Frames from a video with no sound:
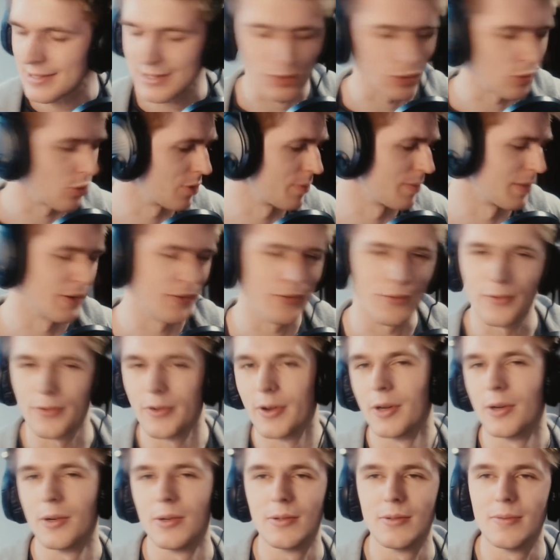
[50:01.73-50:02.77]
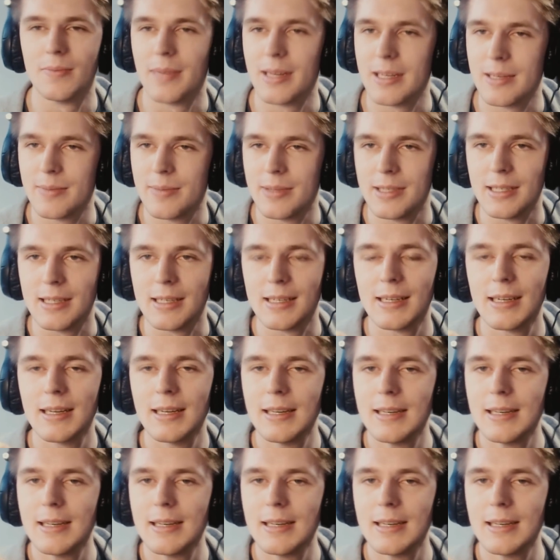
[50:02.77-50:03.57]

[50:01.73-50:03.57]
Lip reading: or on my phone, maybe,